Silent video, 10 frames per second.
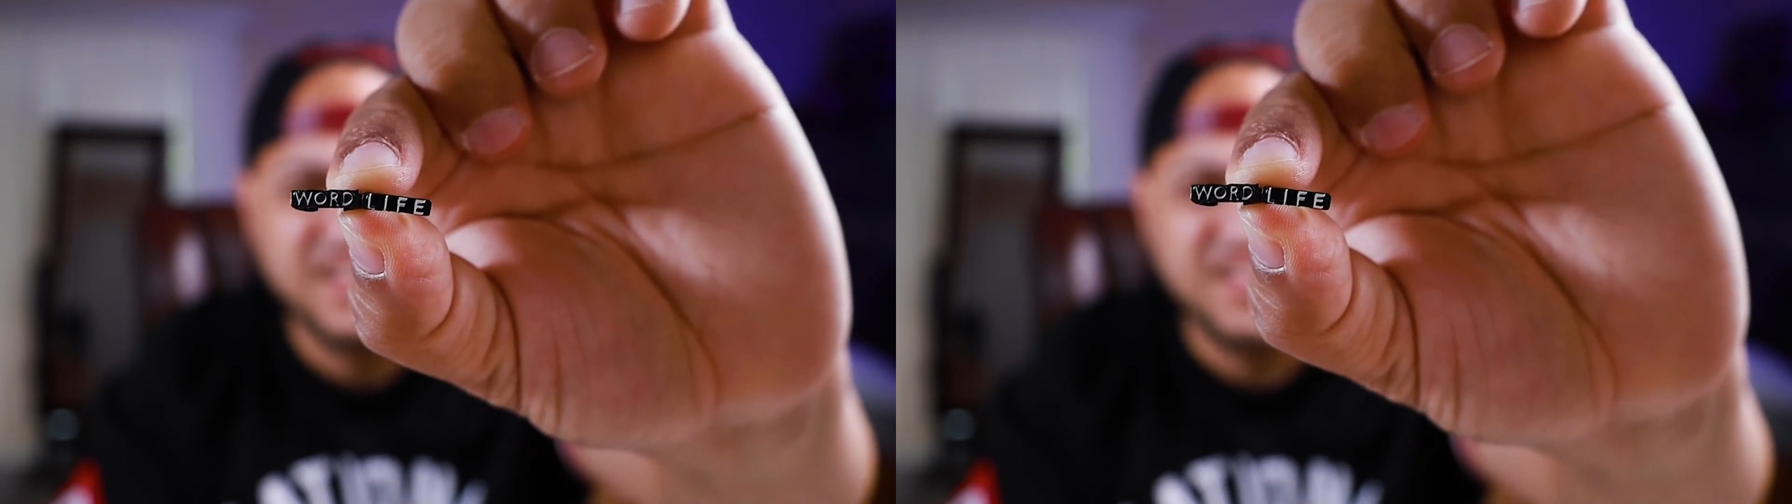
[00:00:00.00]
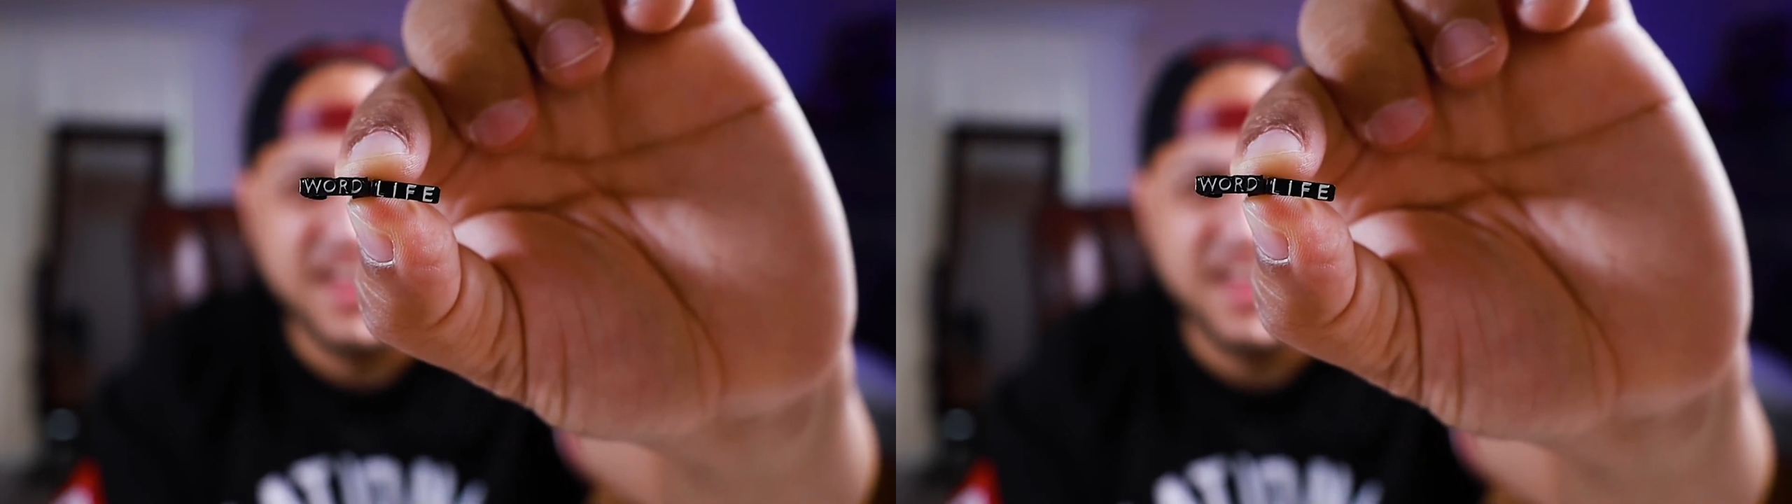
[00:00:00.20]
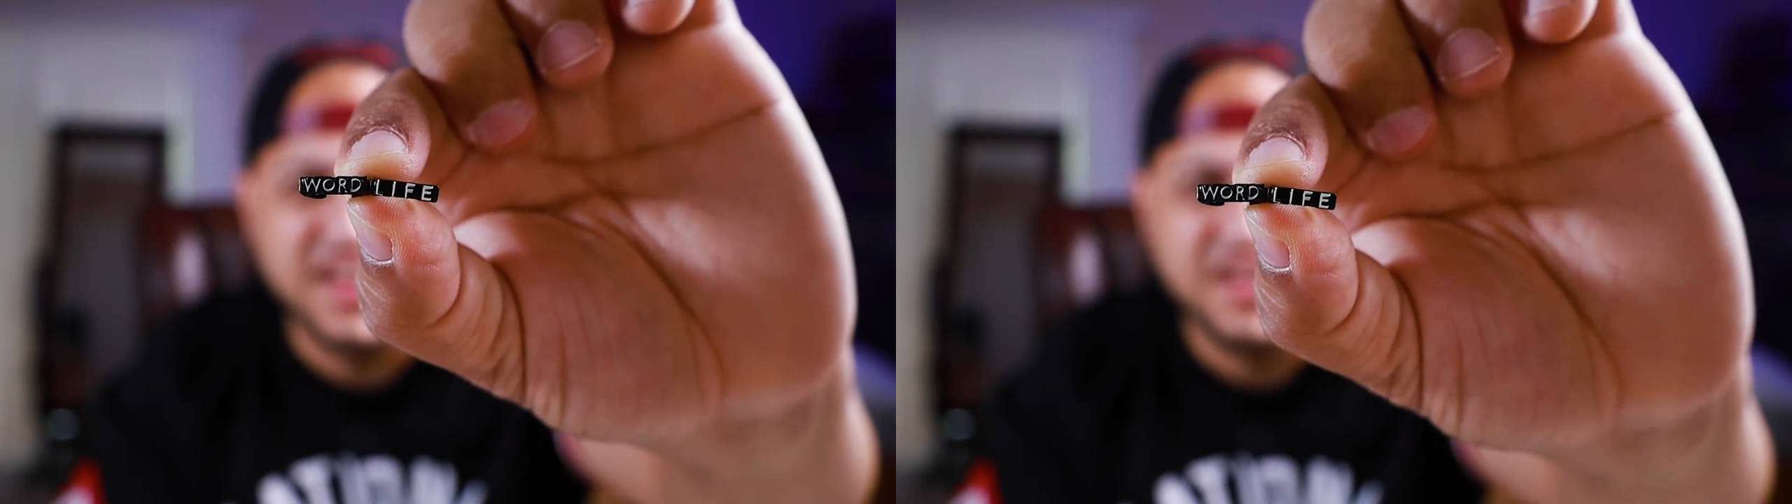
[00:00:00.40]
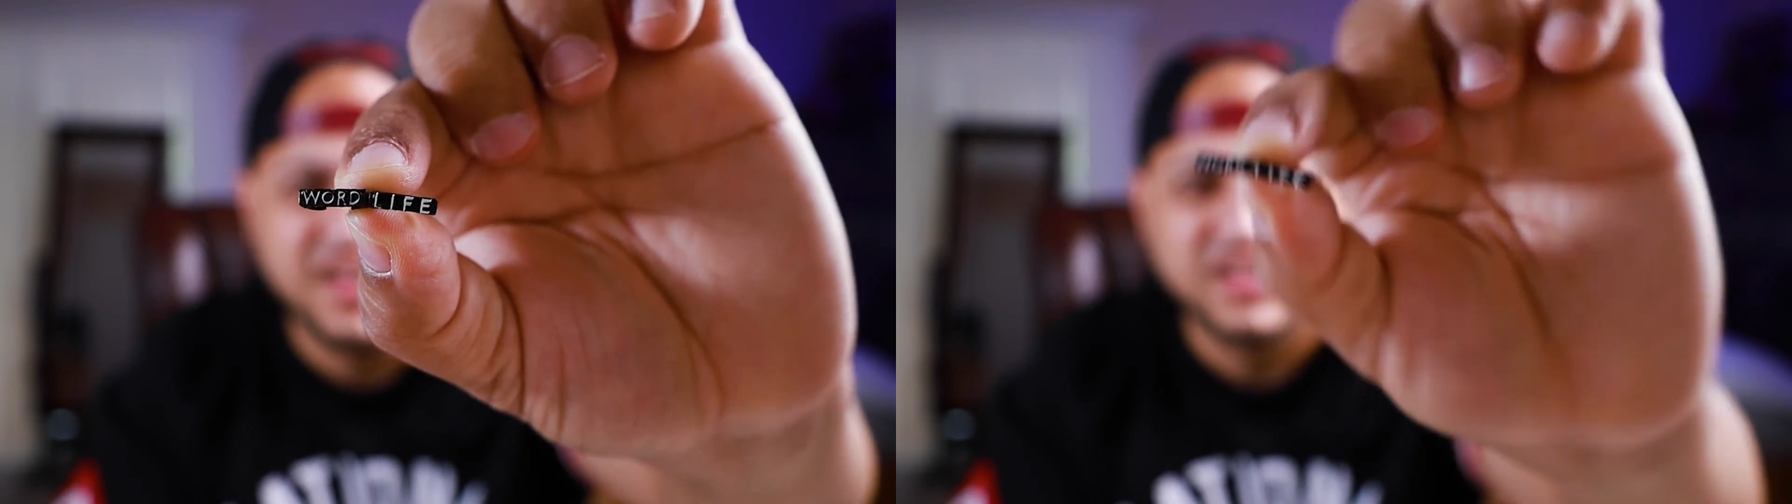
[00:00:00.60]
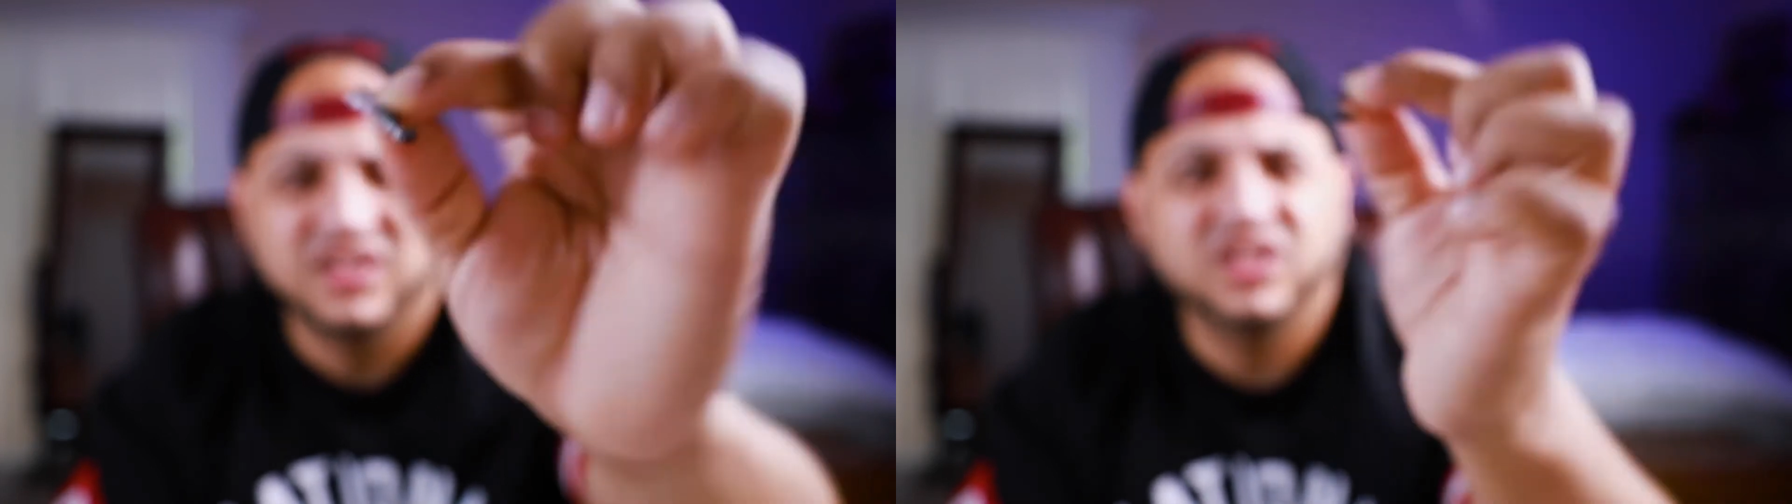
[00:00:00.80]
Right here.
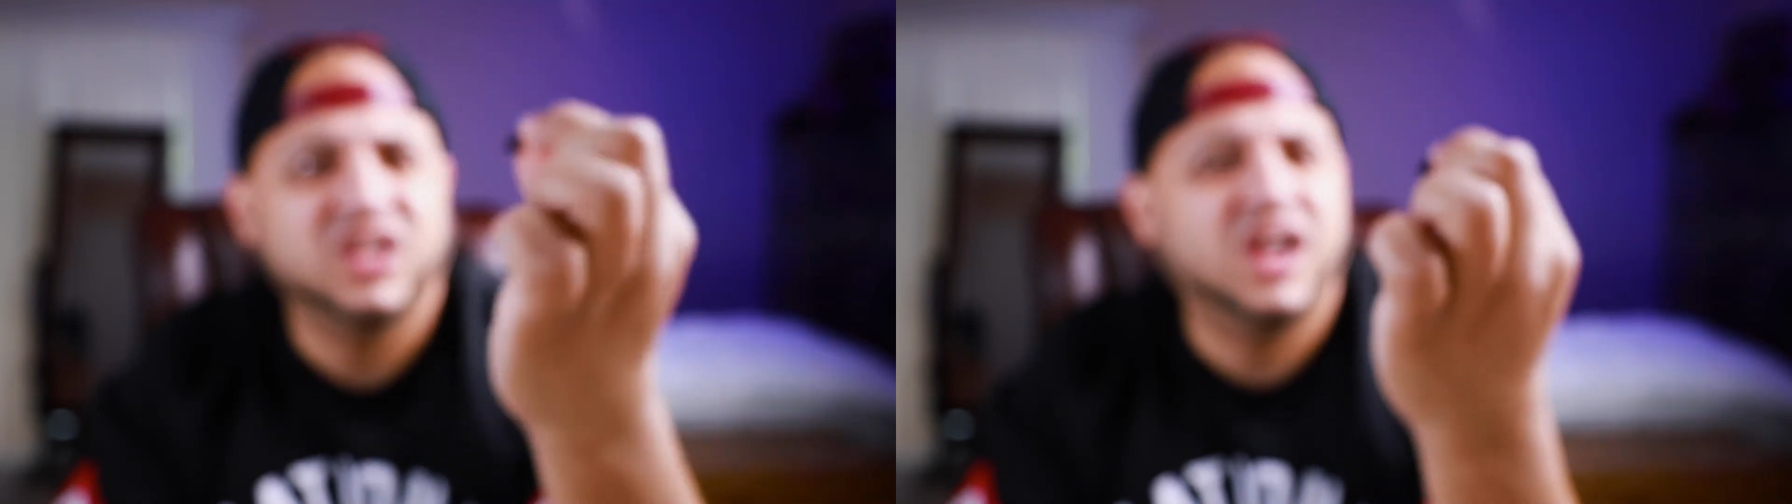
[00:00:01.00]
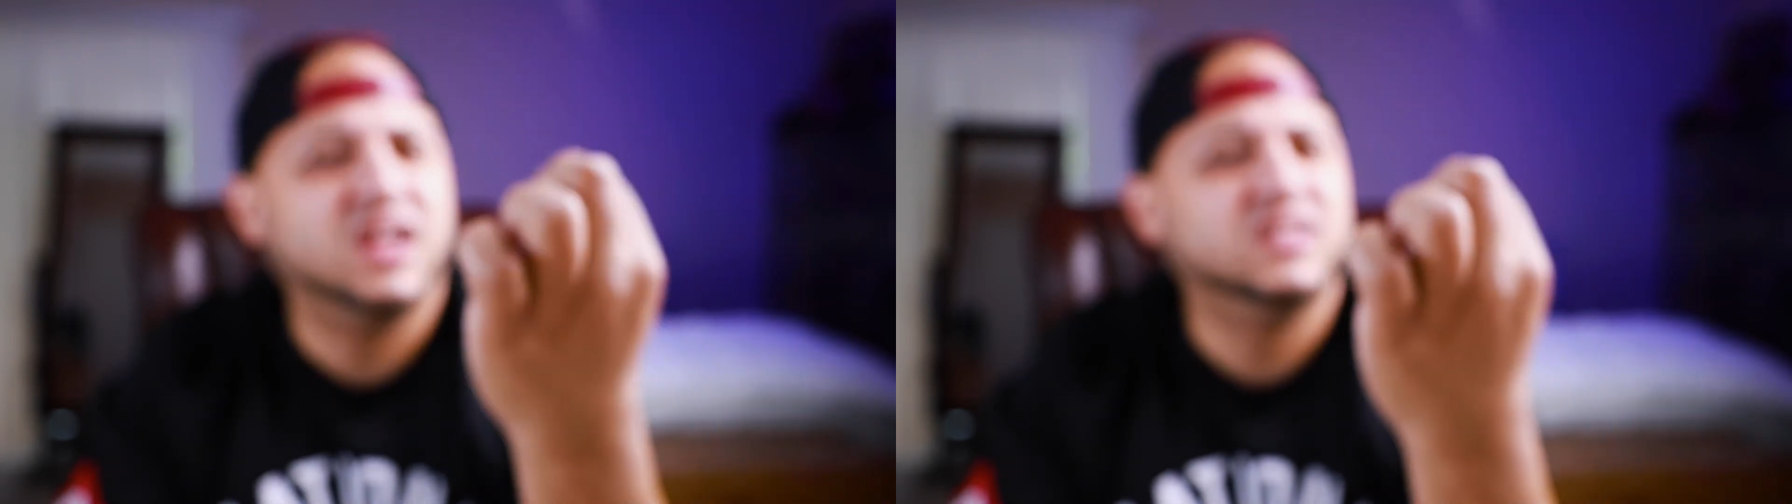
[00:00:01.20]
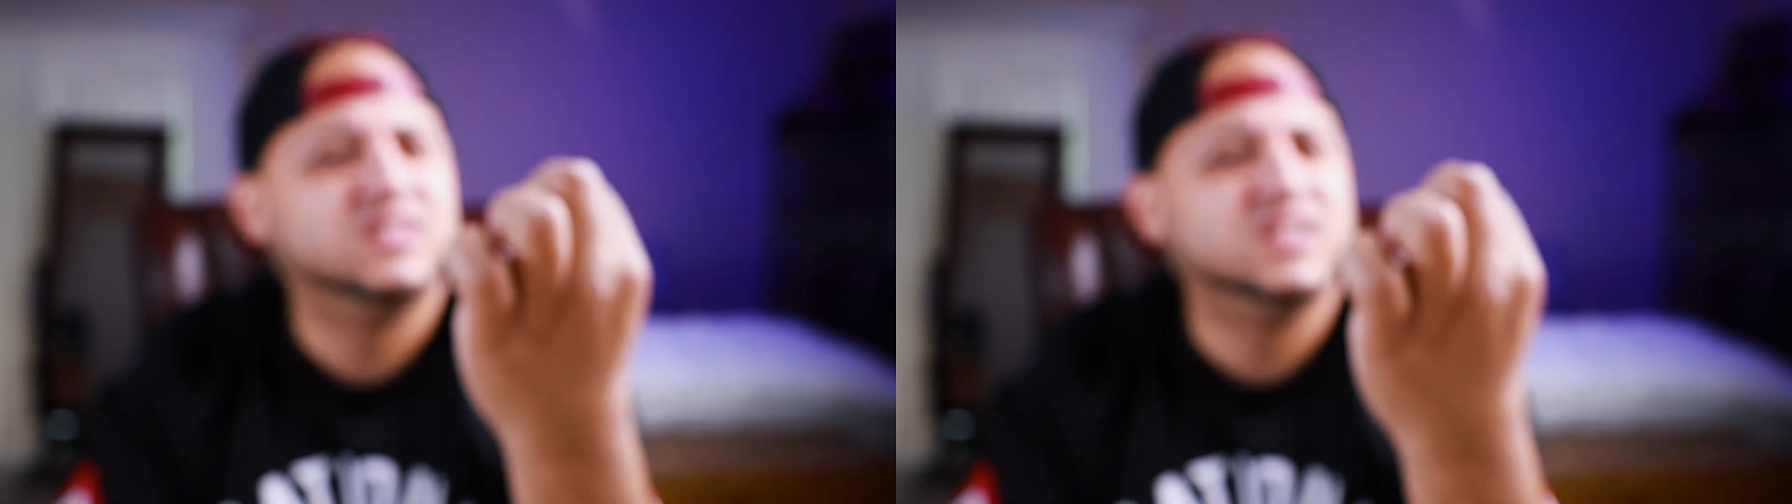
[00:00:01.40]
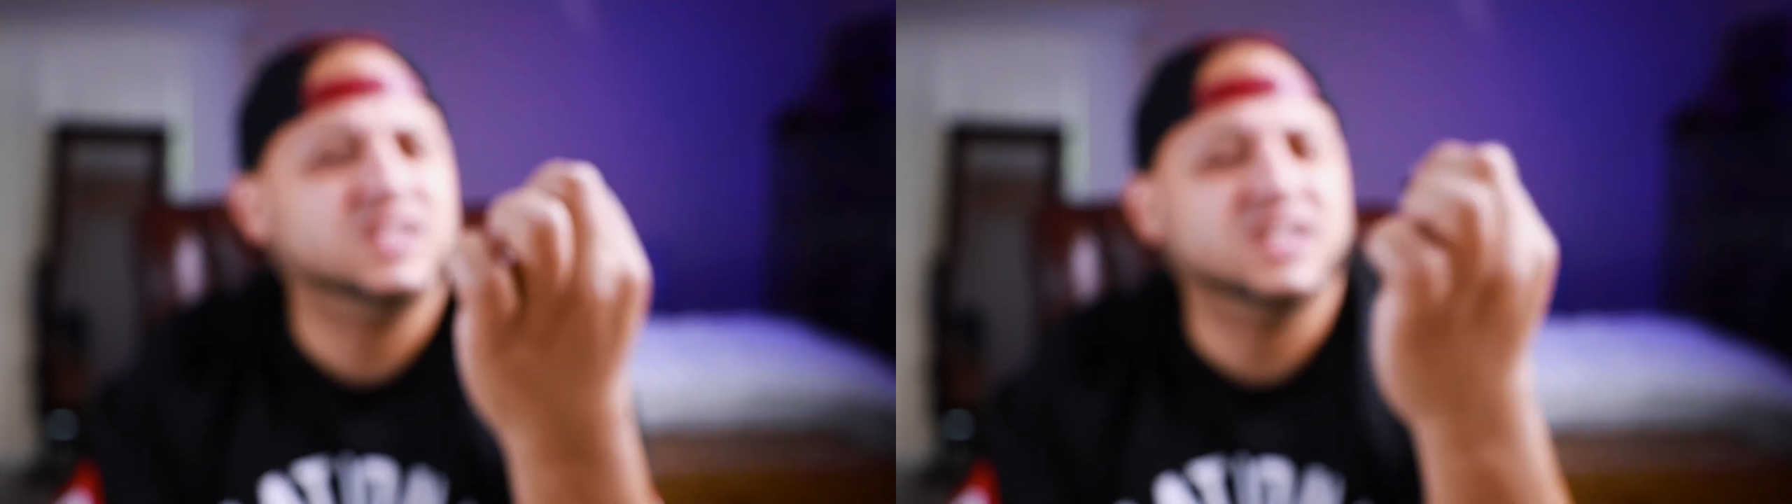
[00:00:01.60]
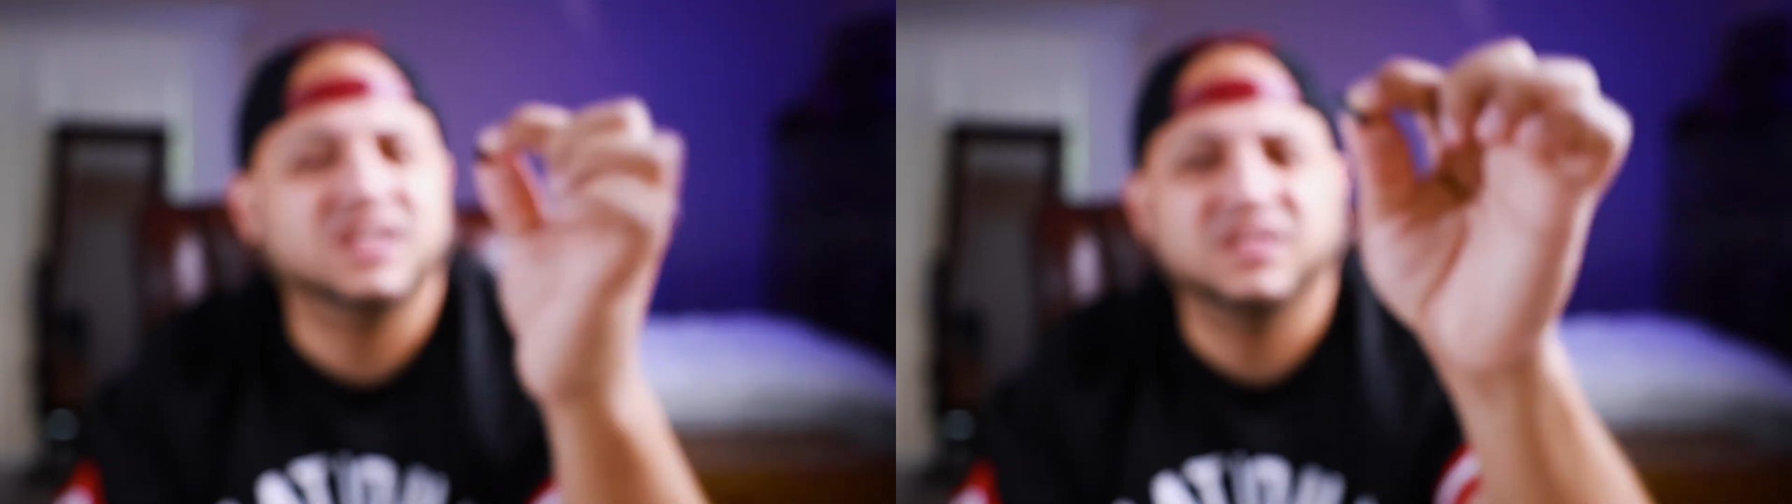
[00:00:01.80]
John
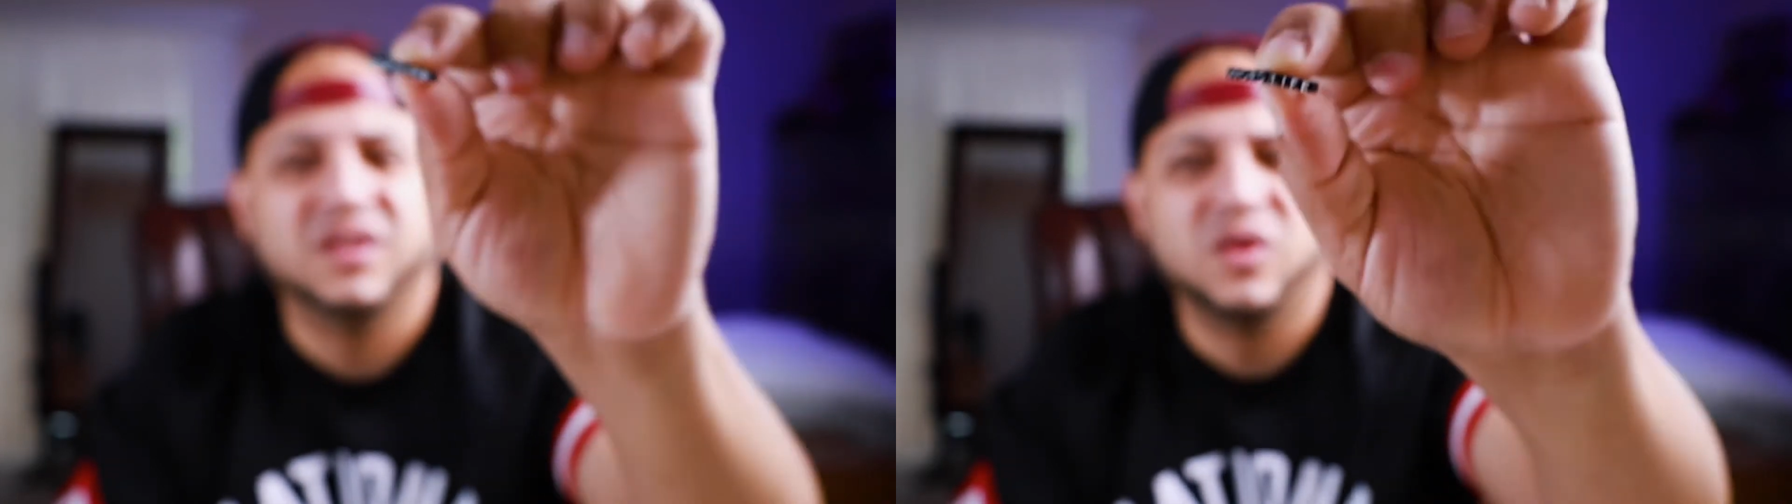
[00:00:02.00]
Cena.